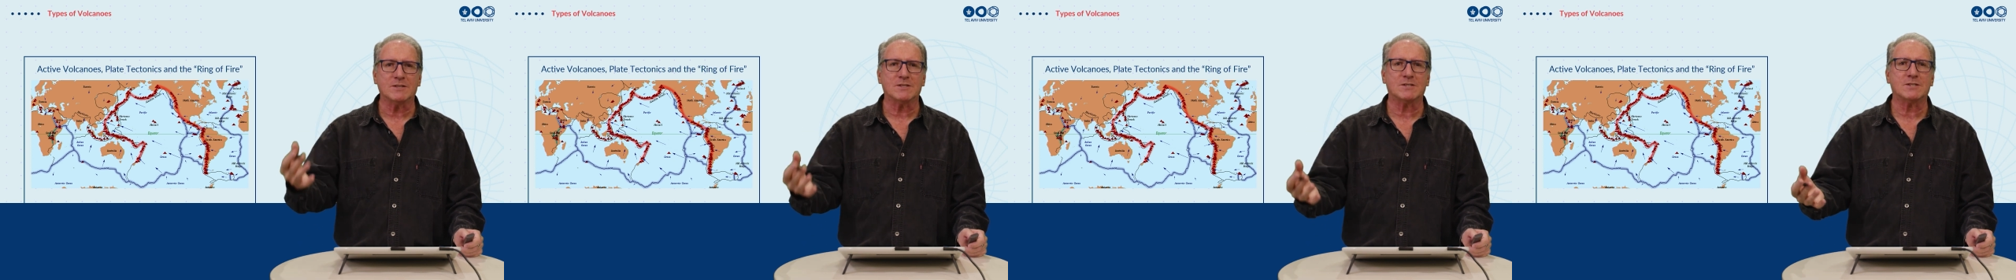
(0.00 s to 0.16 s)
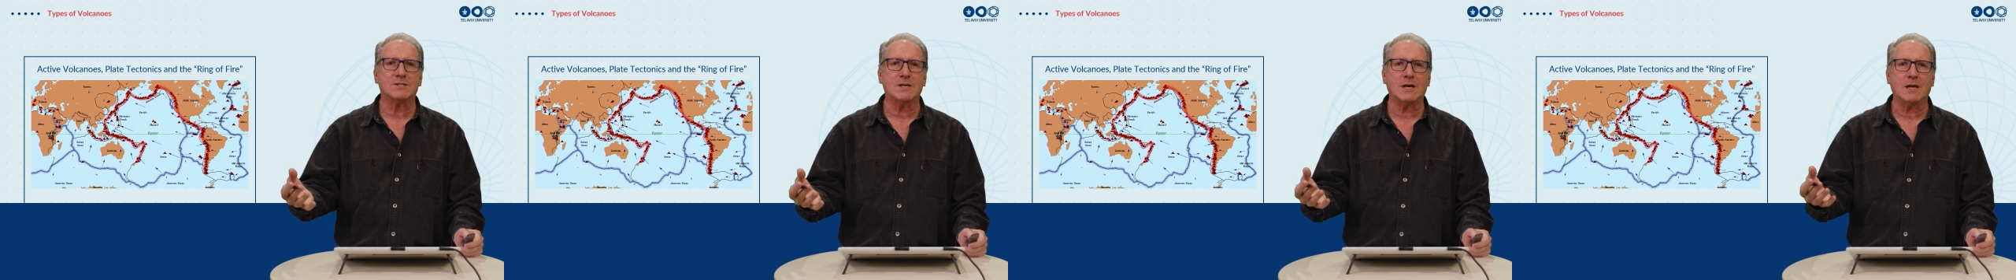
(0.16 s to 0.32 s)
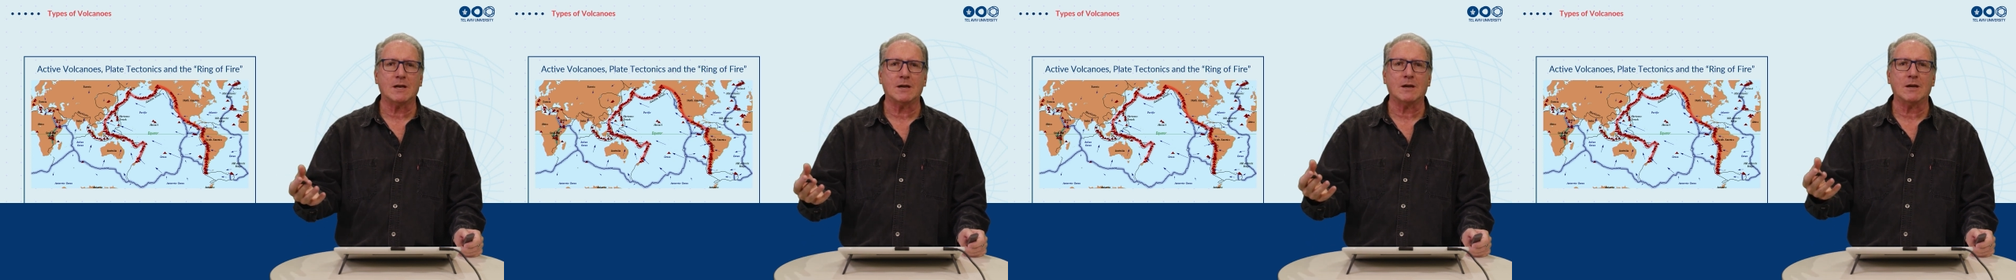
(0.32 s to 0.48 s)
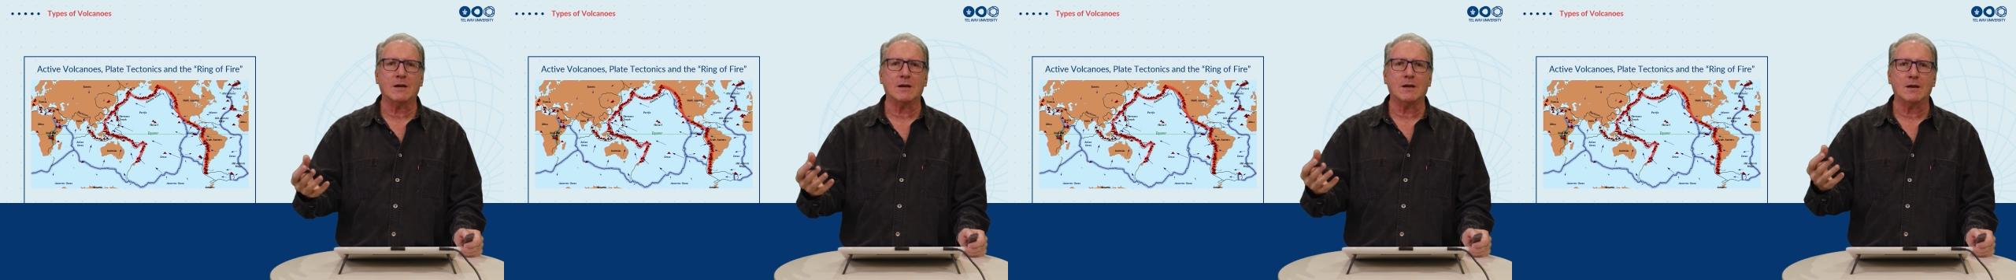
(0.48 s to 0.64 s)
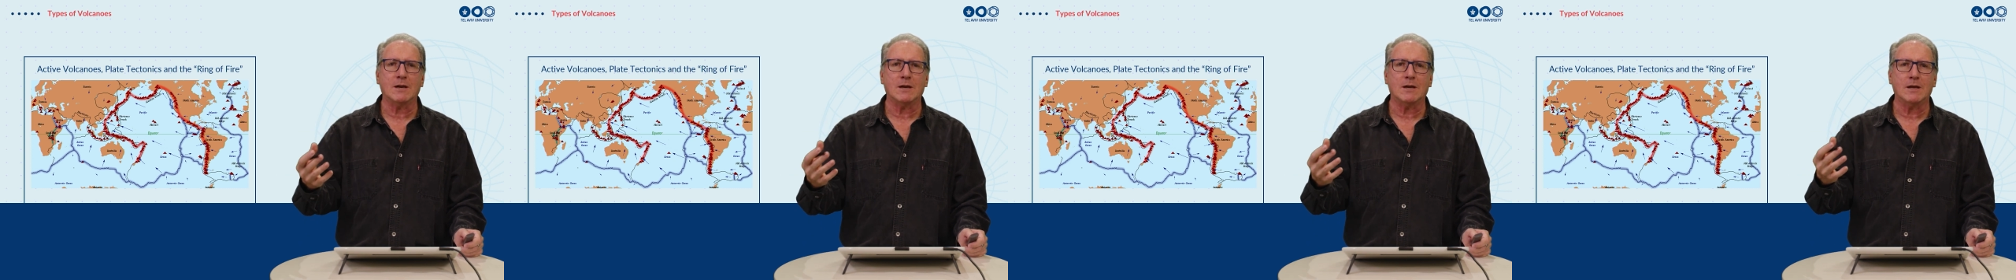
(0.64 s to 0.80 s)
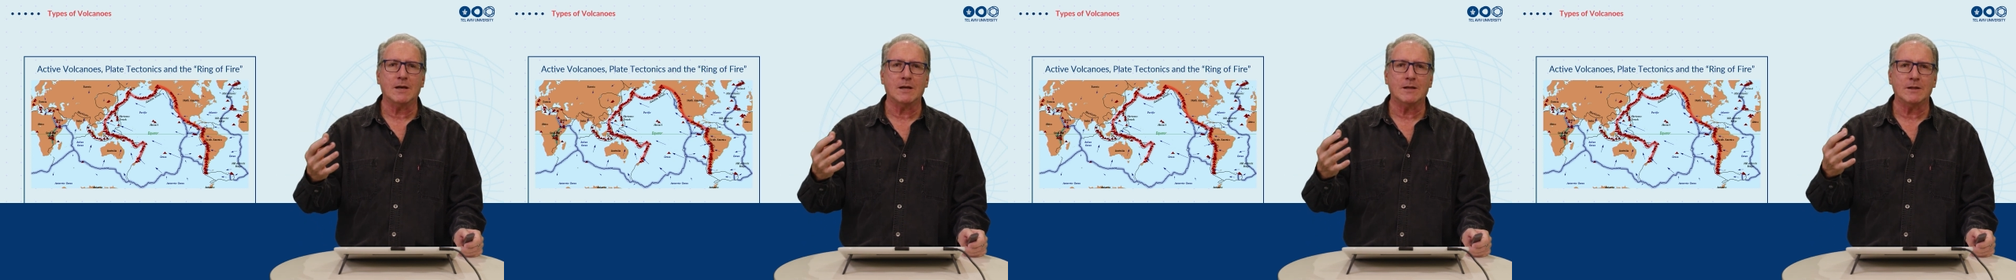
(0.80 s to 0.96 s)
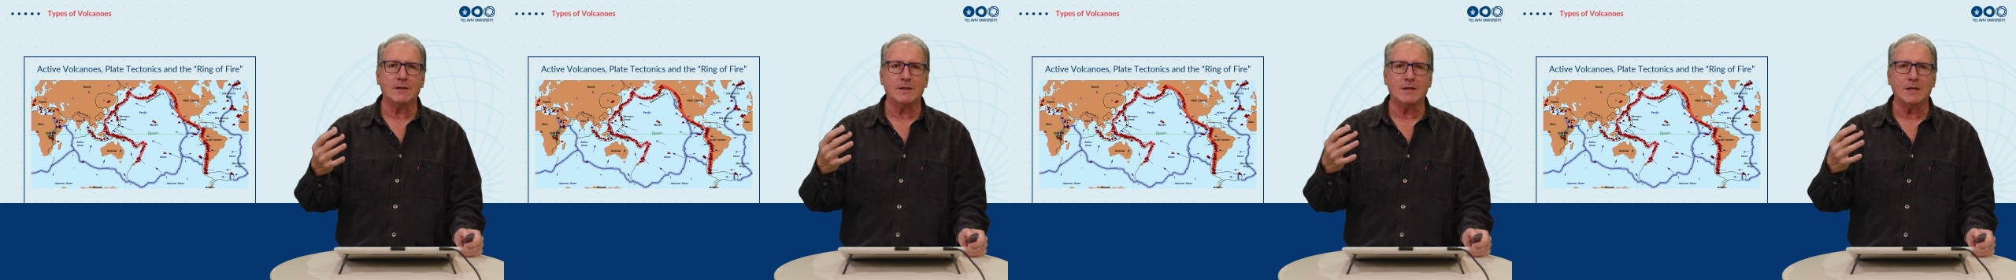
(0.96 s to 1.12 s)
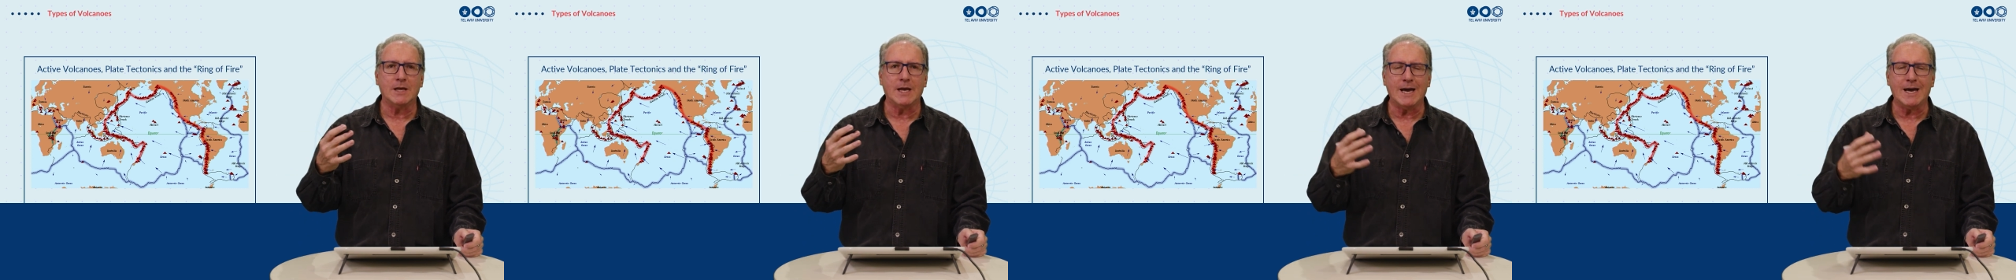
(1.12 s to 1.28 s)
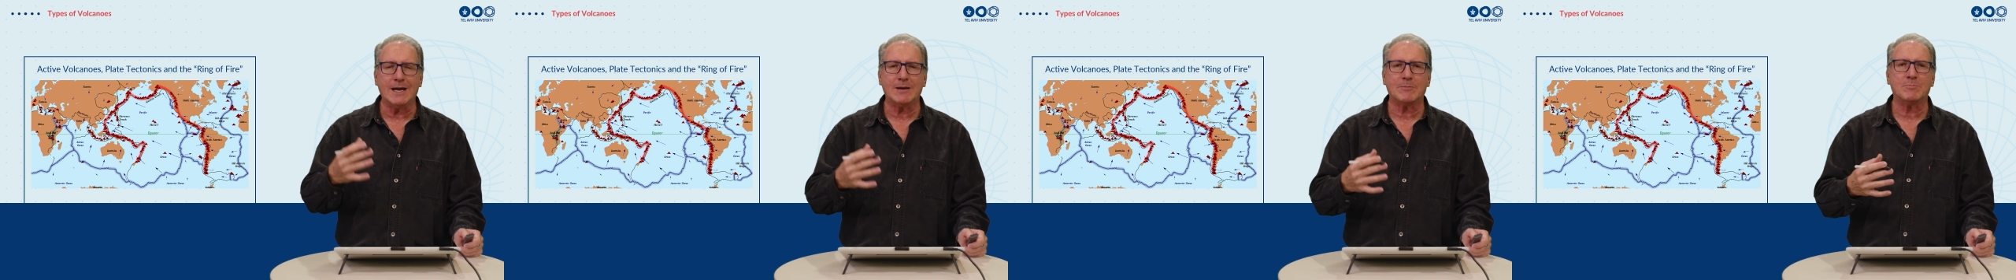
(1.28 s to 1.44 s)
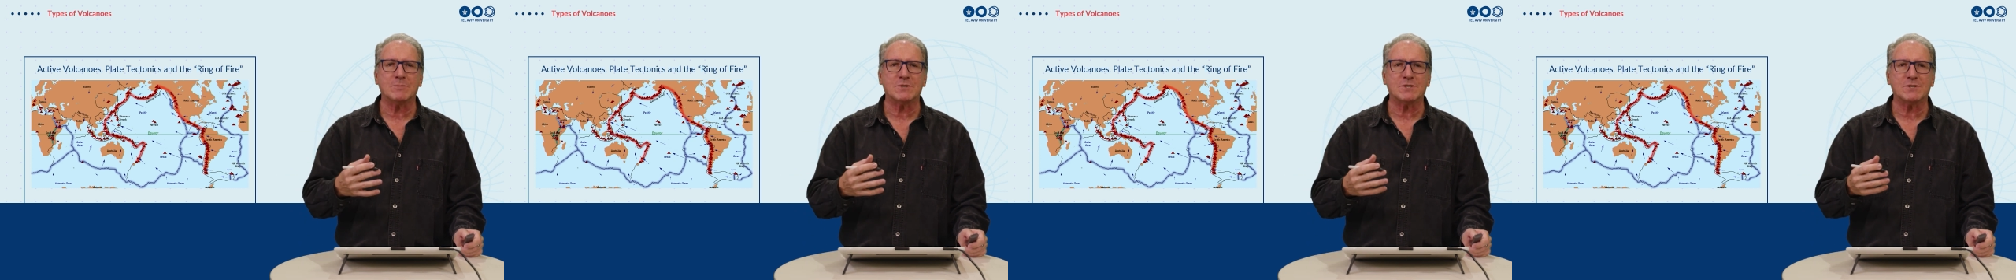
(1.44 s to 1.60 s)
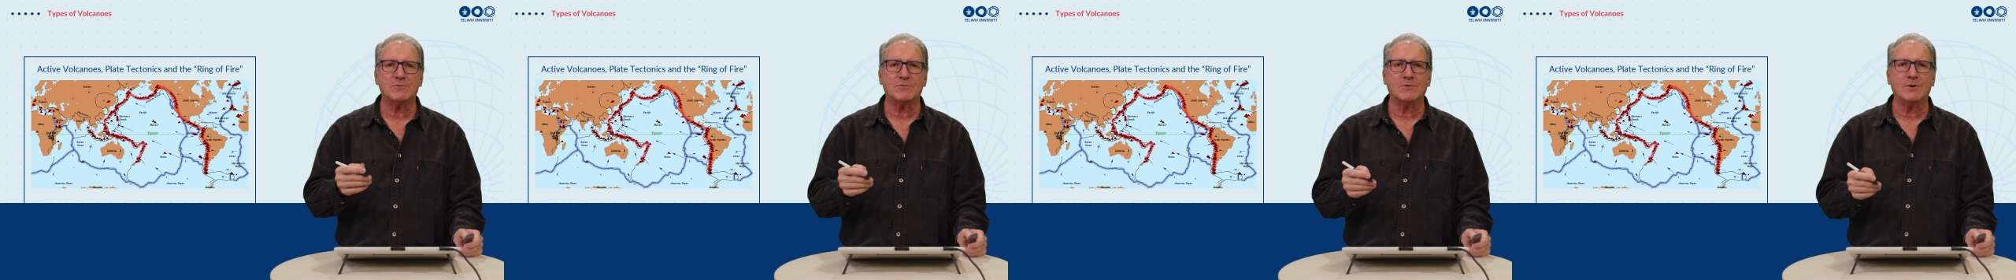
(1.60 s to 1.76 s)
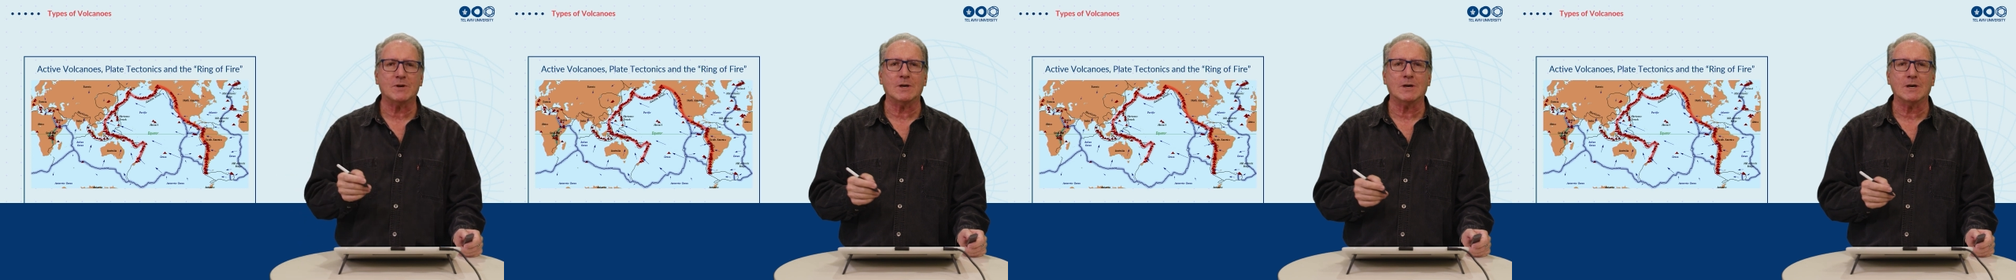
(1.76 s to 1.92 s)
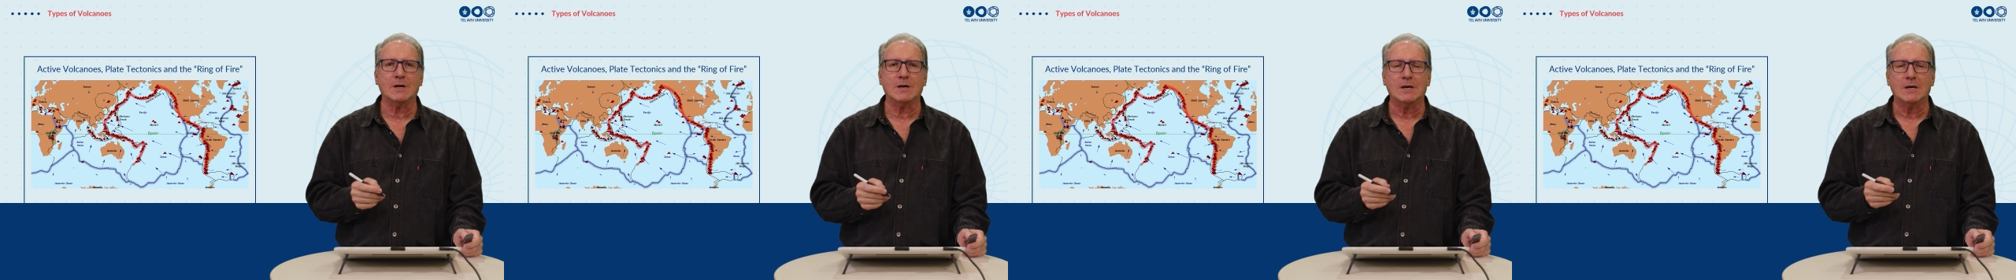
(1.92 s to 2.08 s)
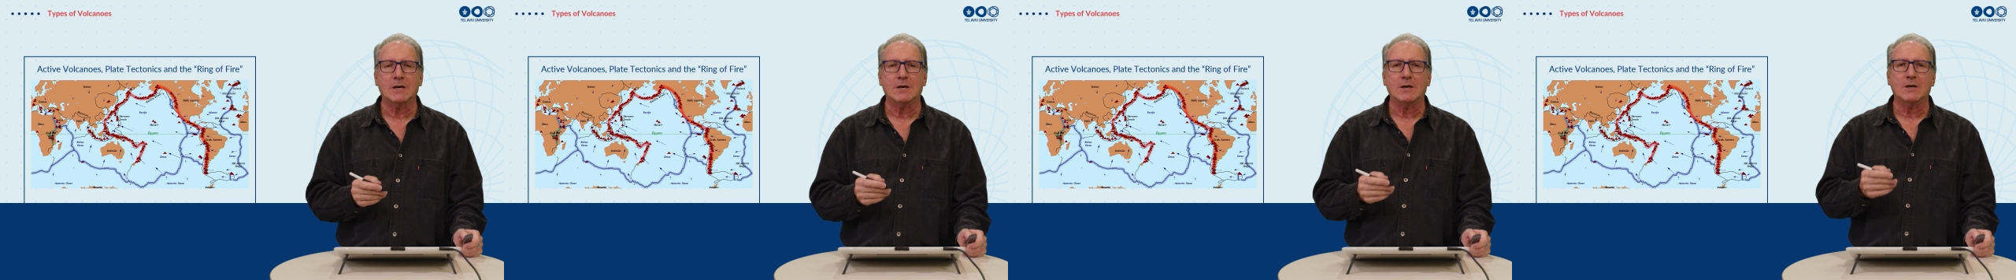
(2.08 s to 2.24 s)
sun and the atmosphere